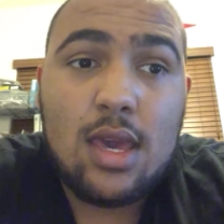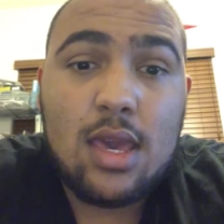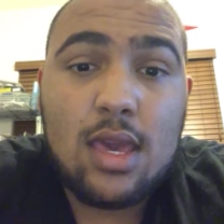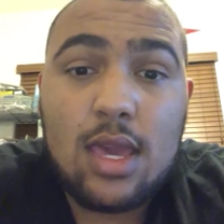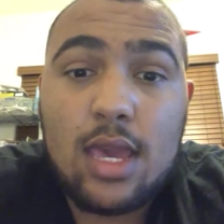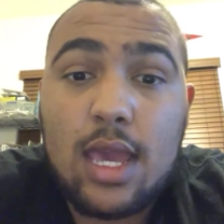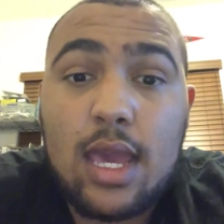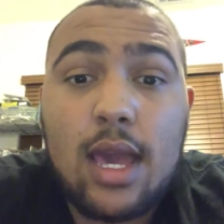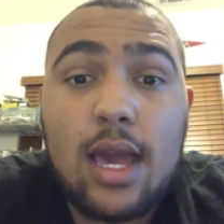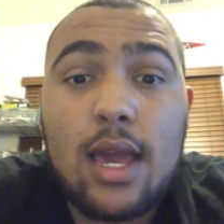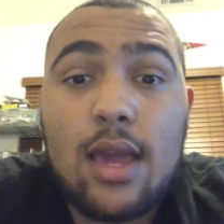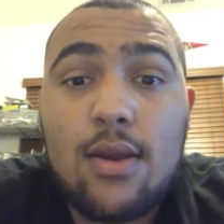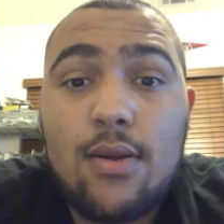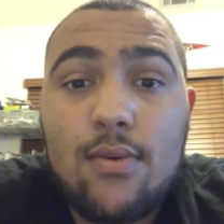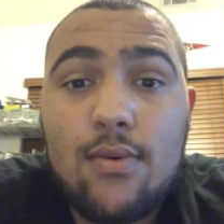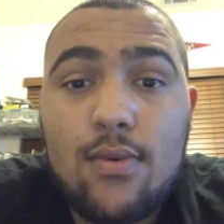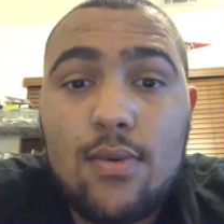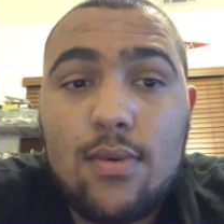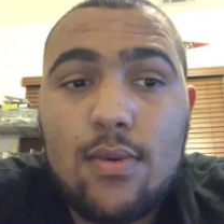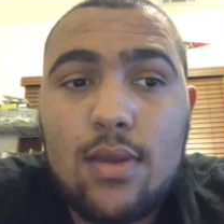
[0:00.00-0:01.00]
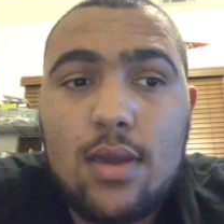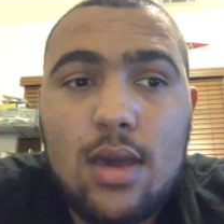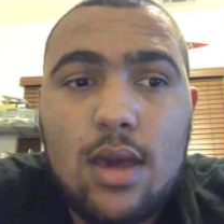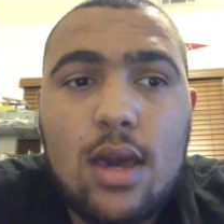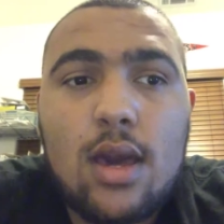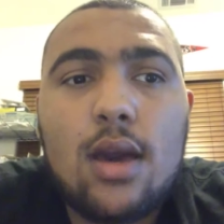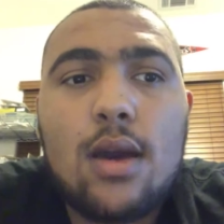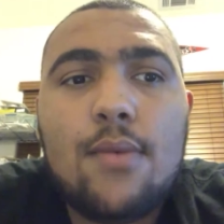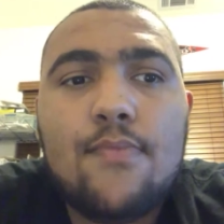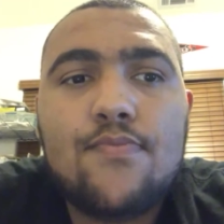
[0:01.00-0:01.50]
it got,
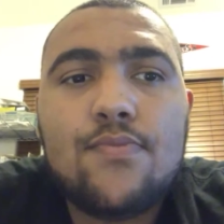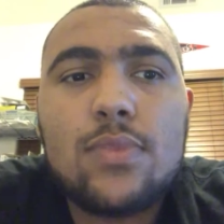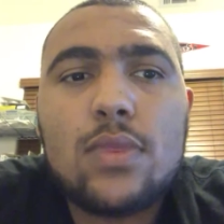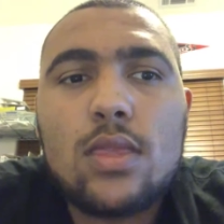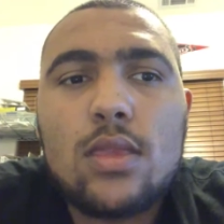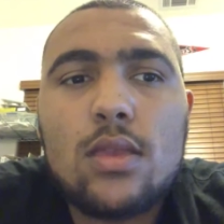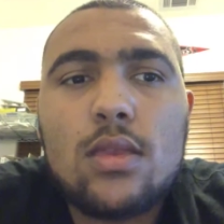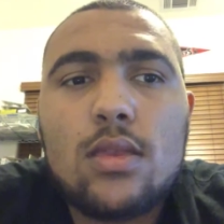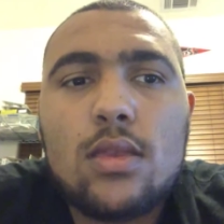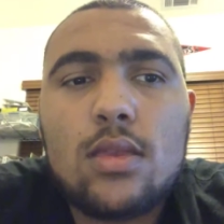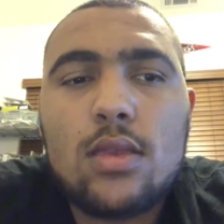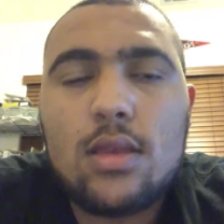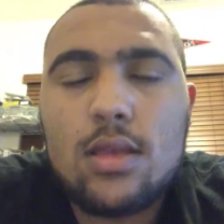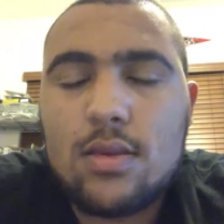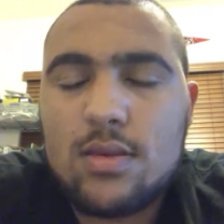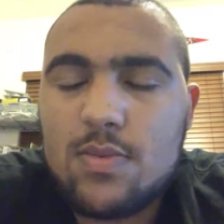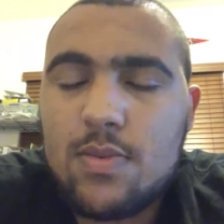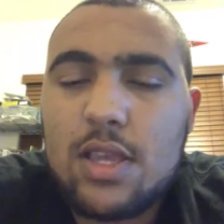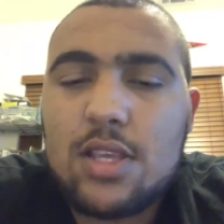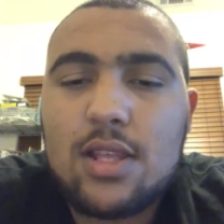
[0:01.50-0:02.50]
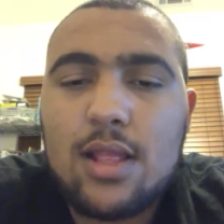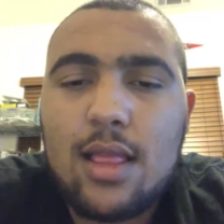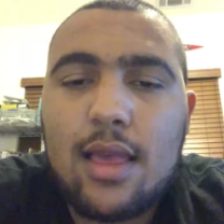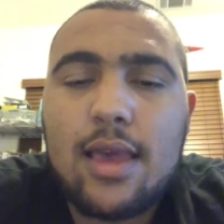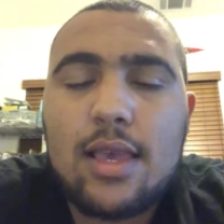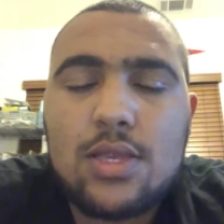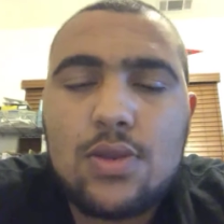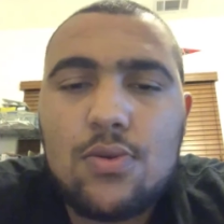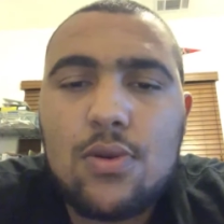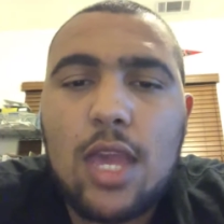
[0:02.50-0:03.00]
and especially the
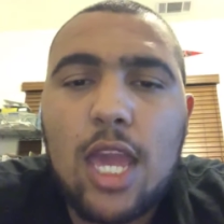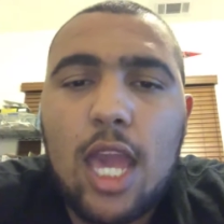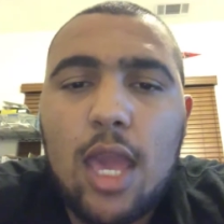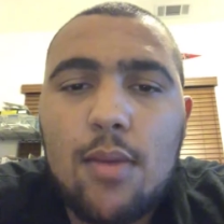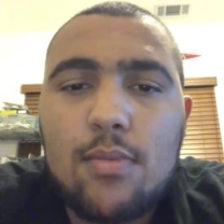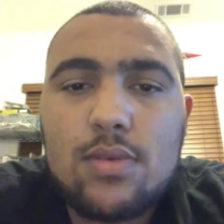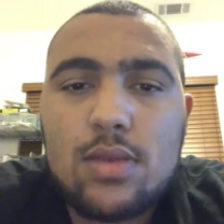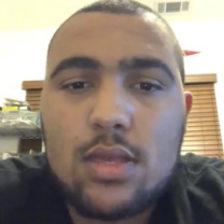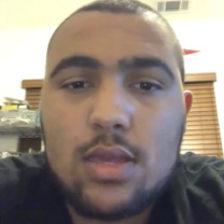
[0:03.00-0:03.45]
last two games,